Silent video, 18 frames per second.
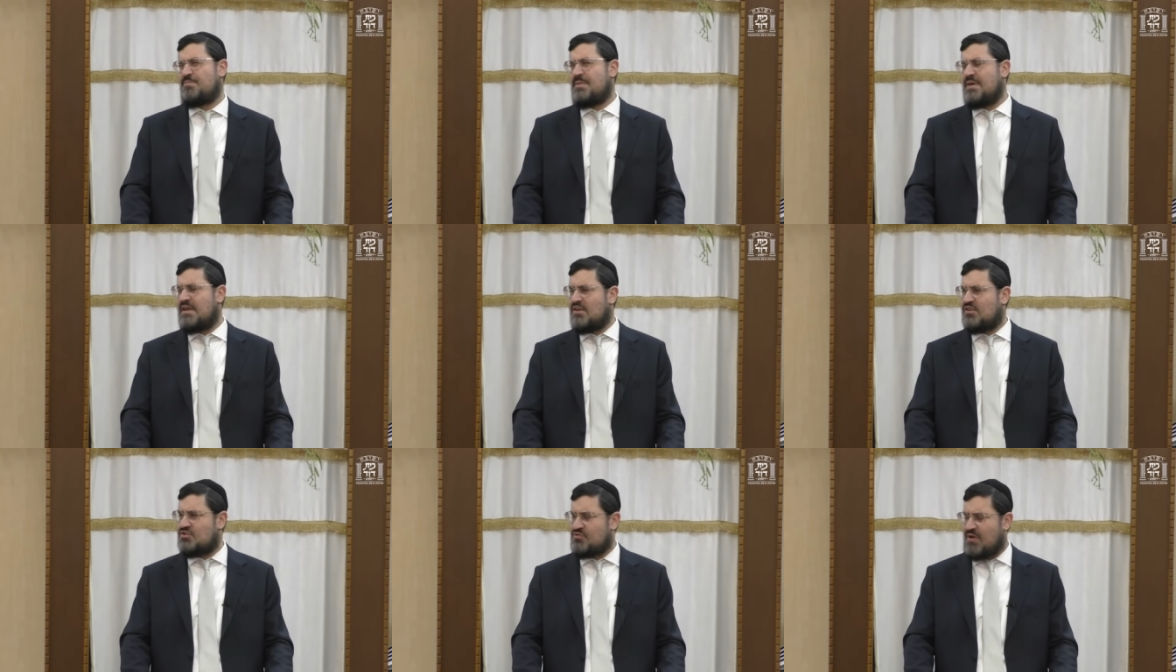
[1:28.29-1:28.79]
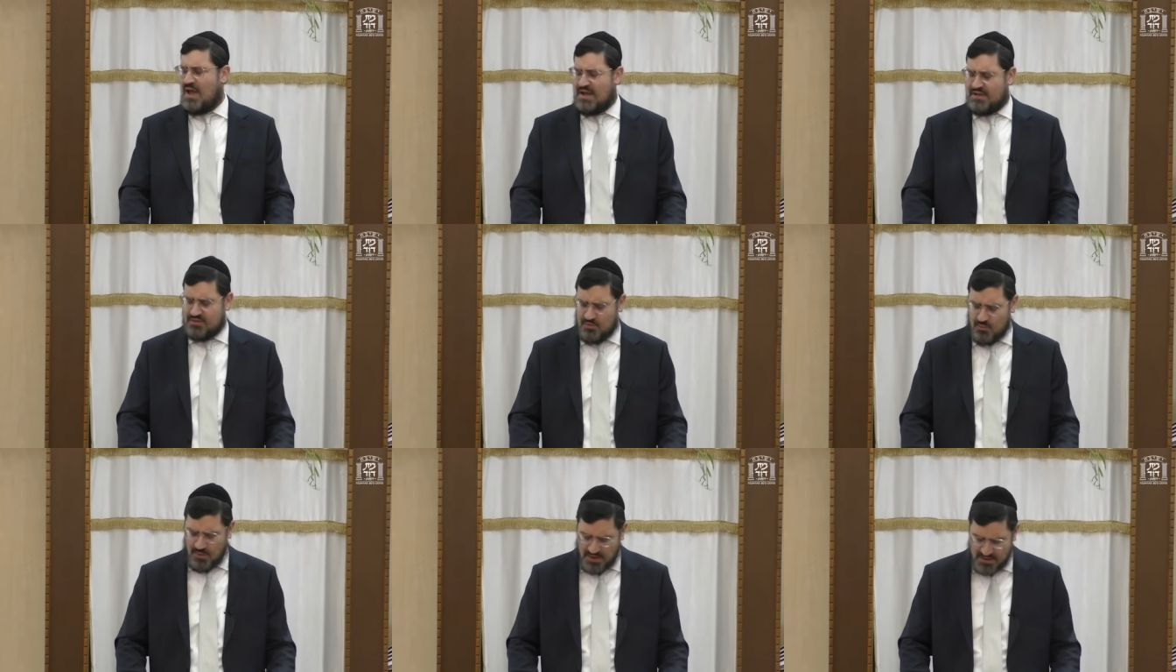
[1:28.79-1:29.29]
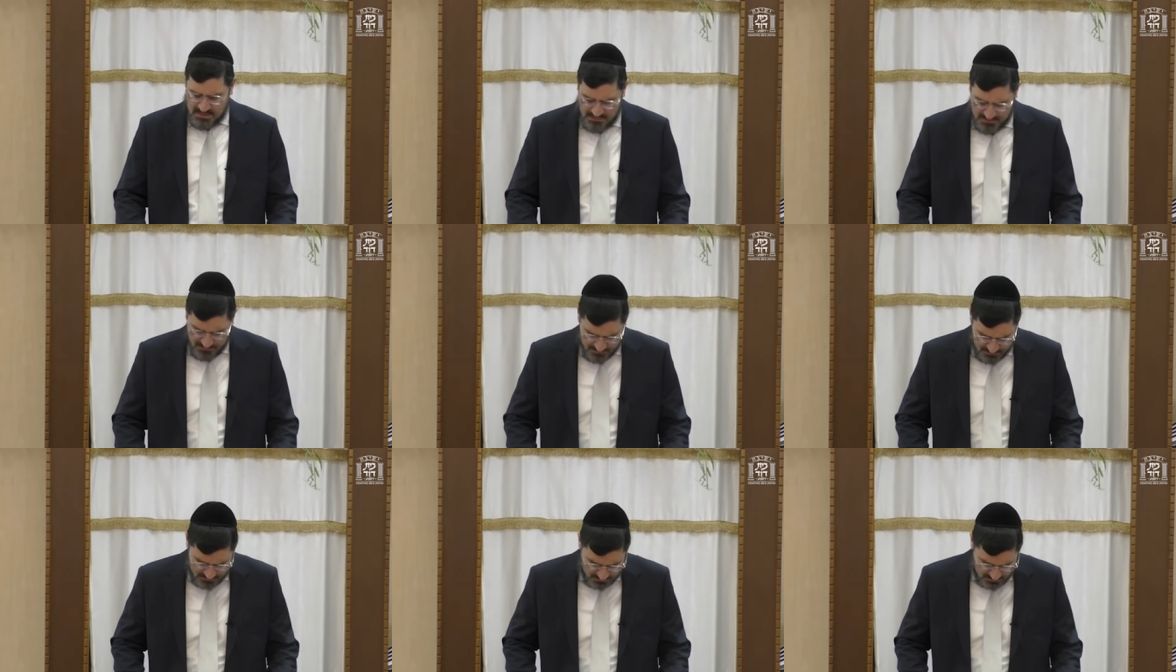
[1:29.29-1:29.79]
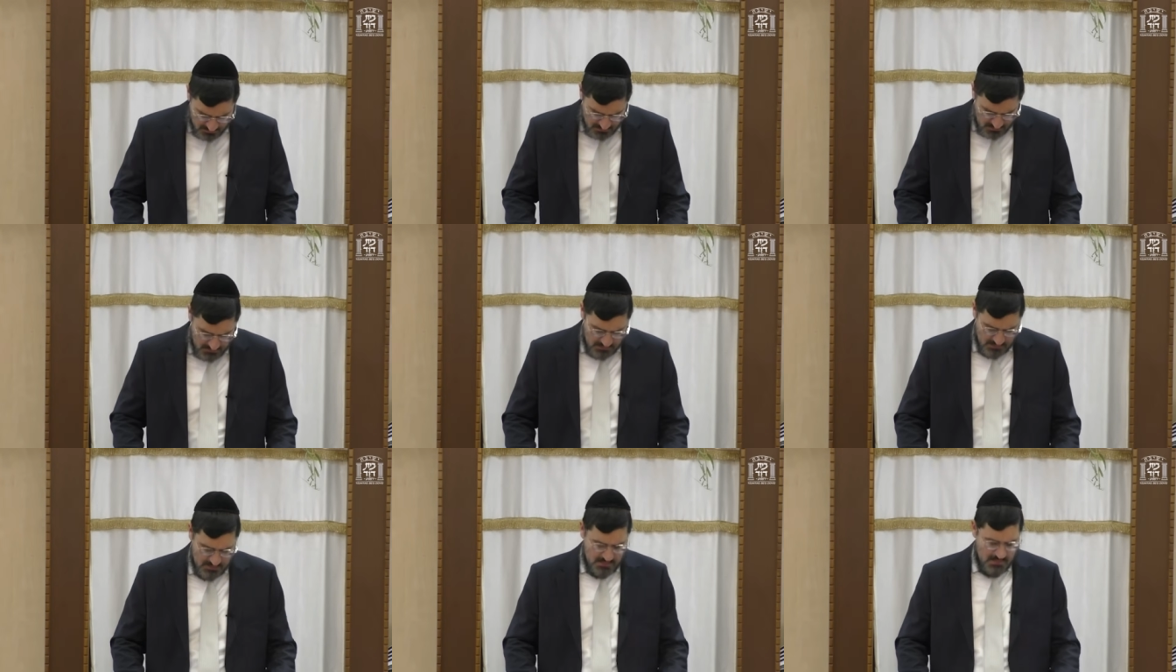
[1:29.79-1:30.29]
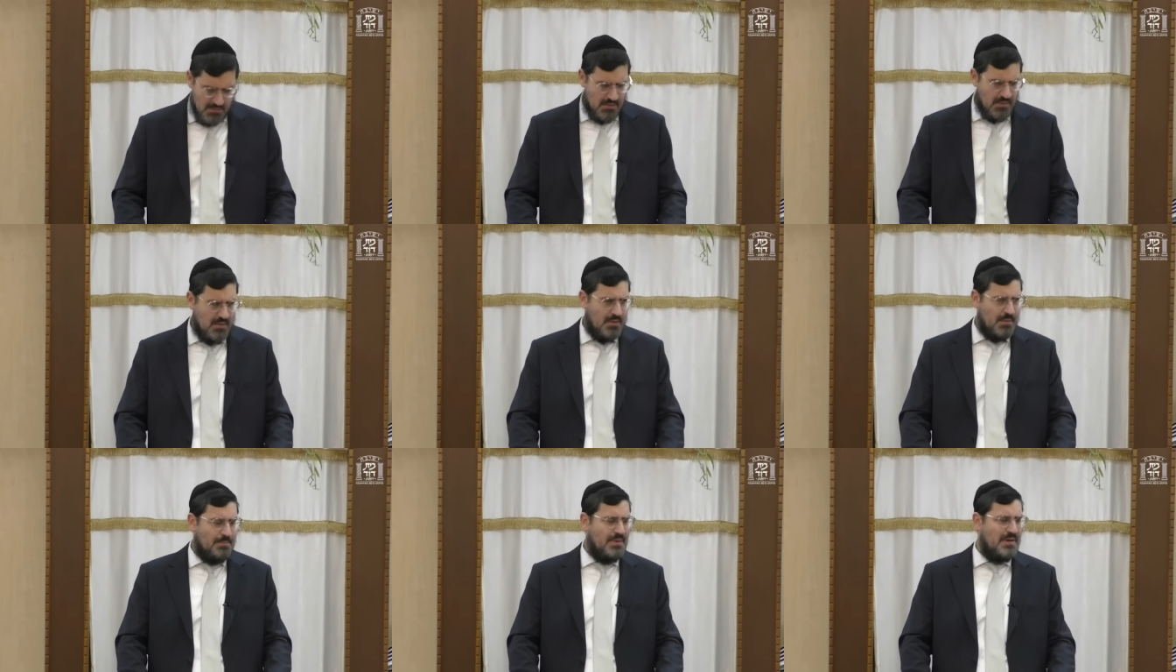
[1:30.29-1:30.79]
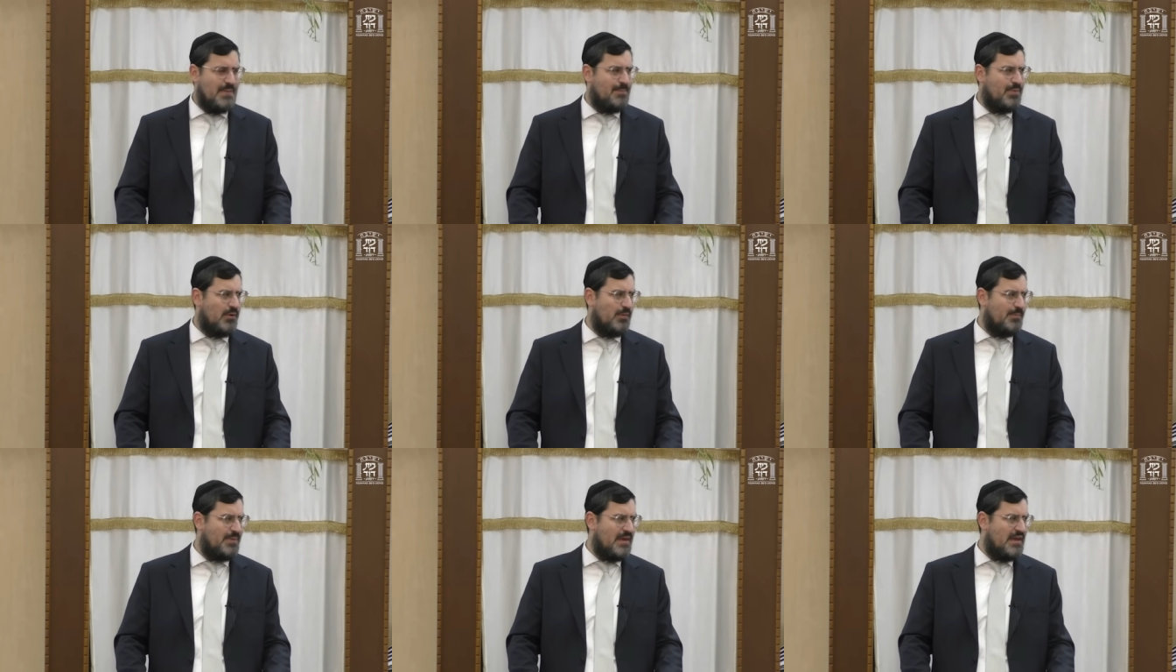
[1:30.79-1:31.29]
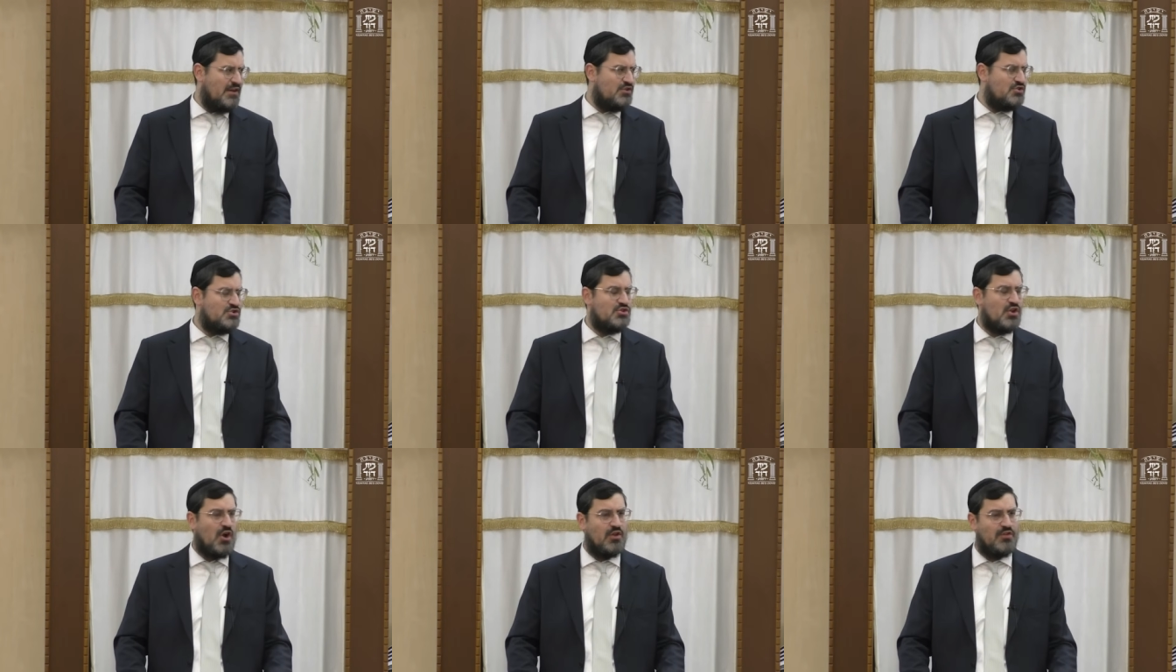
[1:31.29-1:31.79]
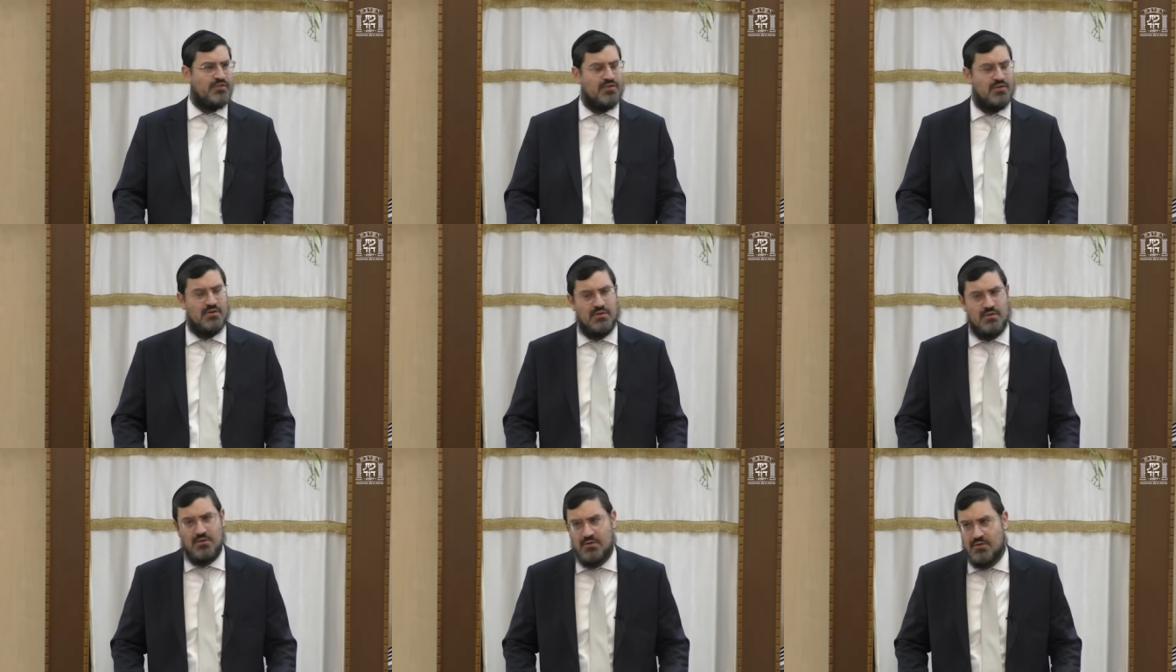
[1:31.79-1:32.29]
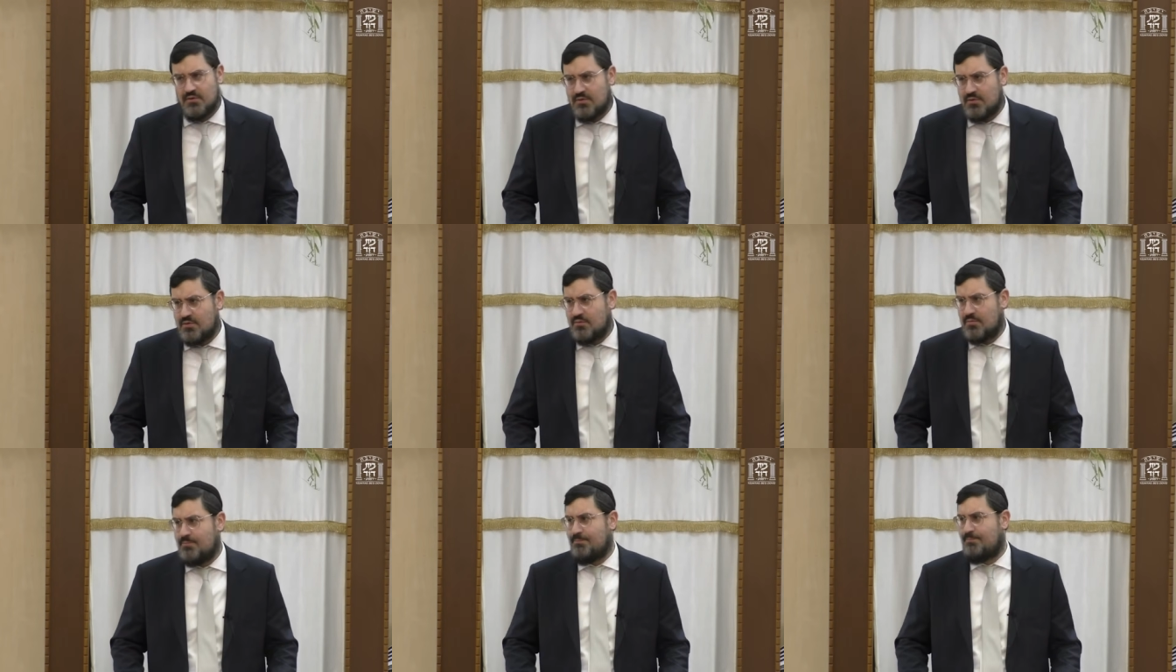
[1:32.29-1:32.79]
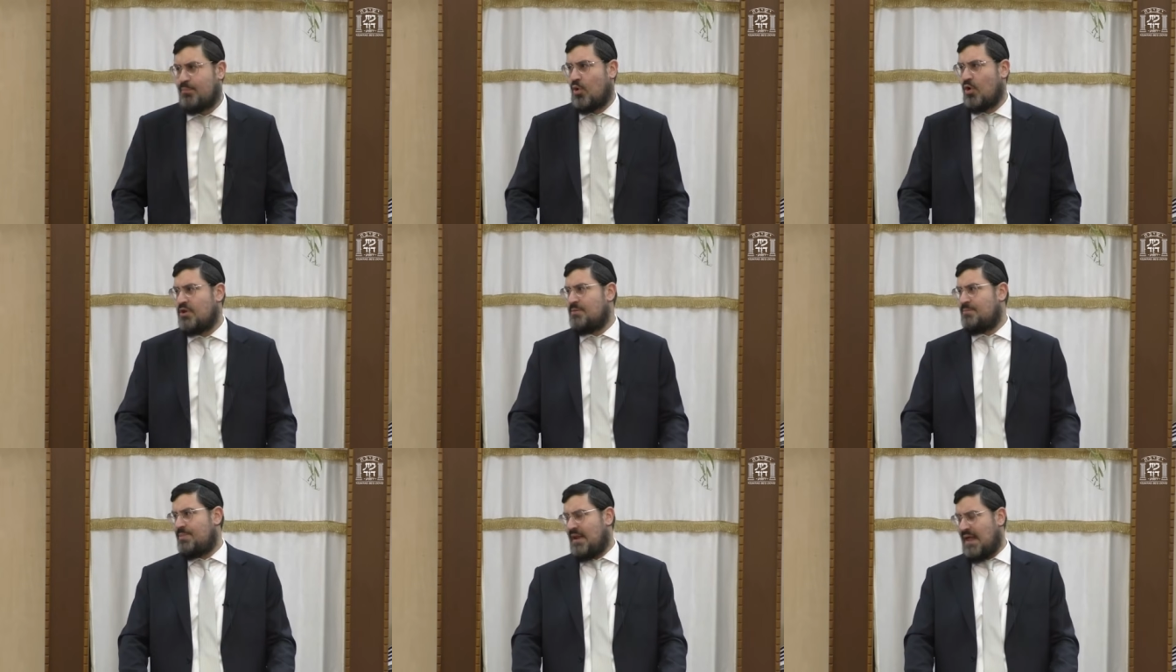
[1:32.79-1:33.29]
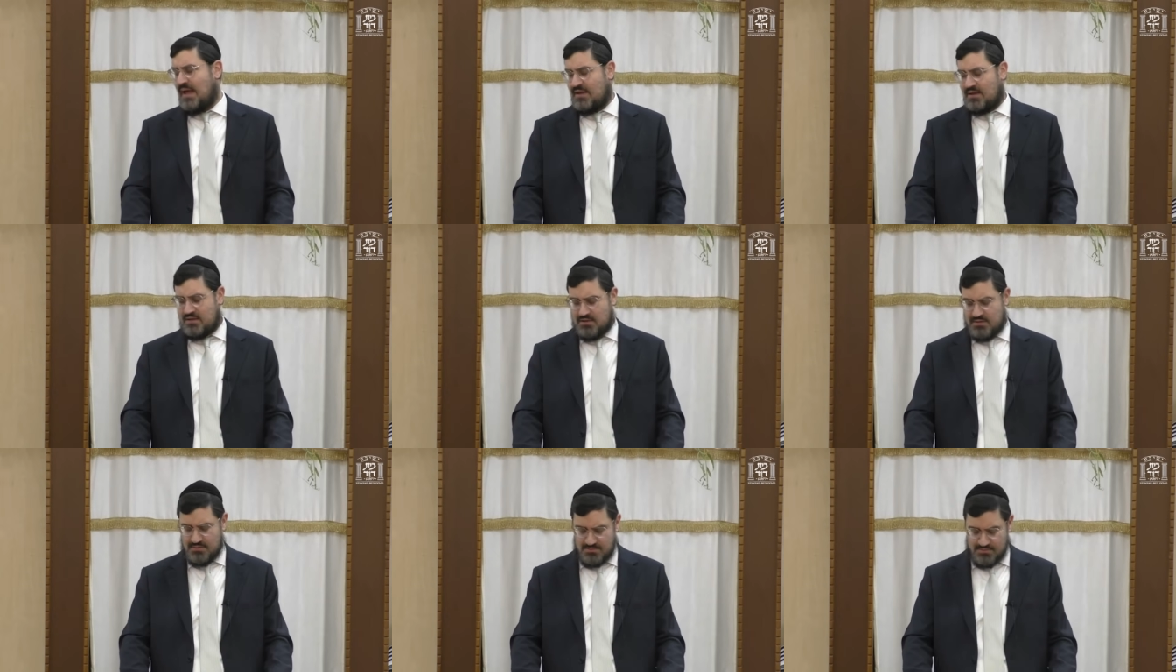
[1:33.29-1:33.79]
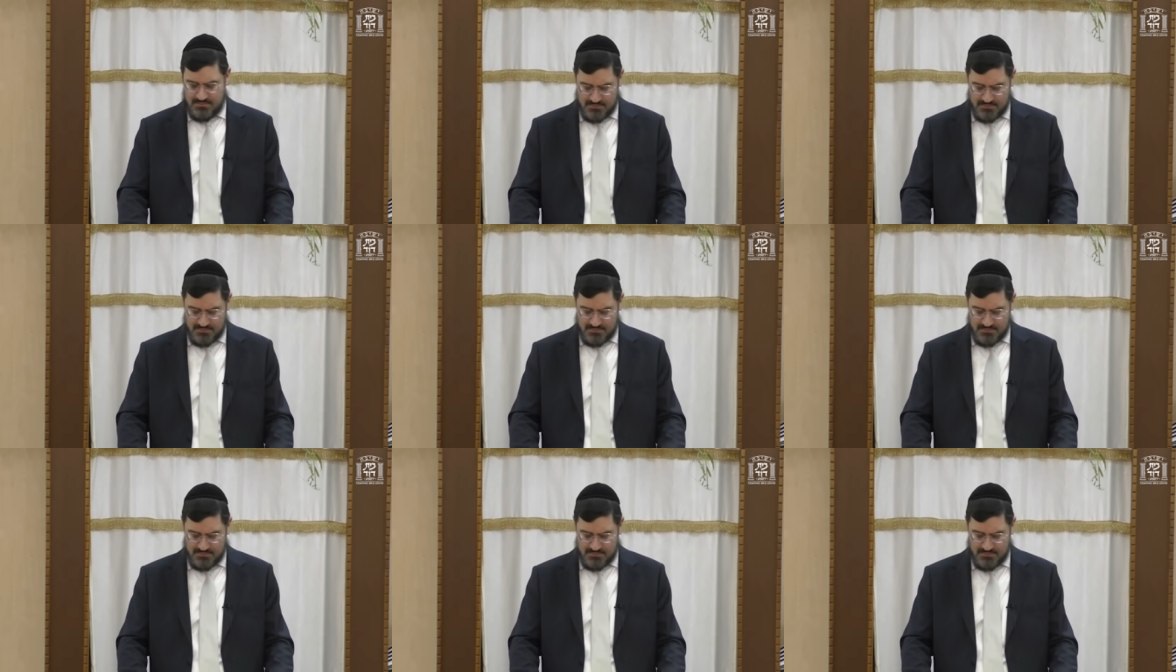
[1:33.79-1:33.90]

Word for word: being dragged away people being shot point blank,